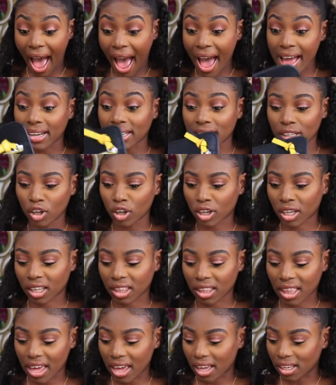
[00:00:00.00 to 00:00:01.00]
And look
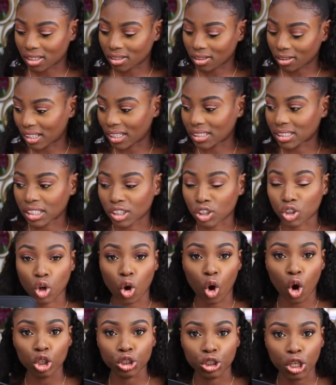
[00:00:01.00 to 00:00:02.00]
at this, this is
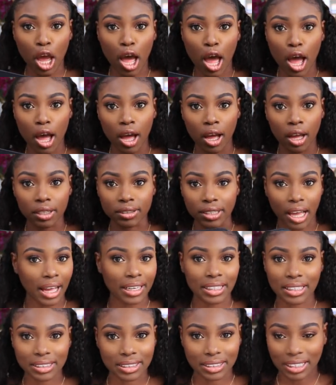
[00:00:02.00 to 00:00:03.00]
gorgeous.
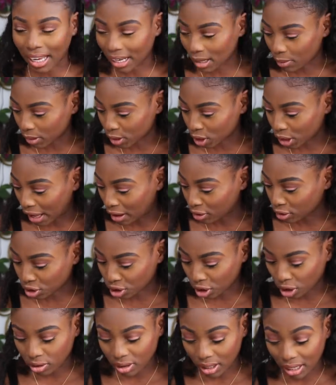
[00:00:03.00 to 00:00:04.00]
I didn't see anyone
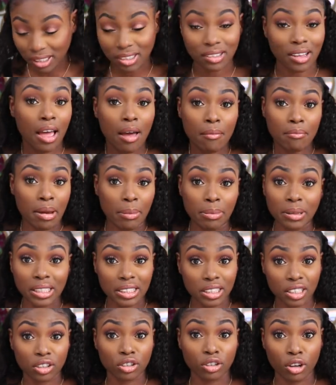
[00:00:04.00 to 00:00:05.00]
else show this. Maybe
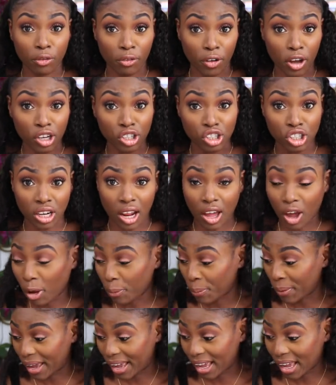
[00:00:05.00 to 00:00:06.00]
this is a new version, I
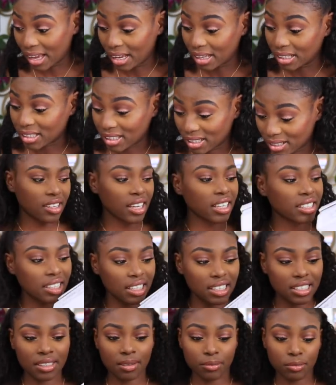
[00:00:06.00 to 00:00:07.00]
hope it is.
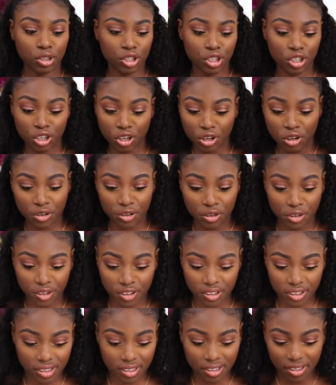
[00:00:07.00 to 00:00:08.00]
This is some
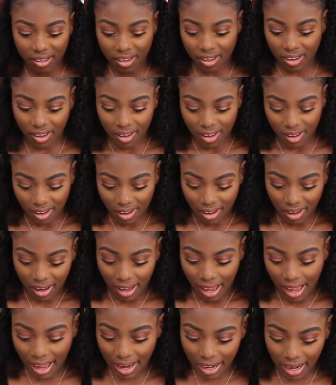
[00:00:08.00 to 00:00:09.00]
shoes.
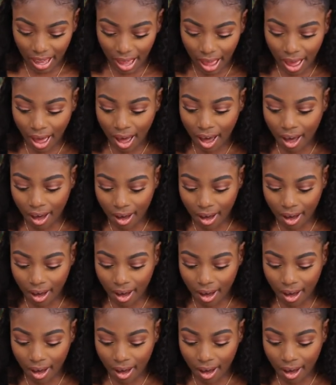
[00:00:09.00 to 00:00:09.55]
Hello.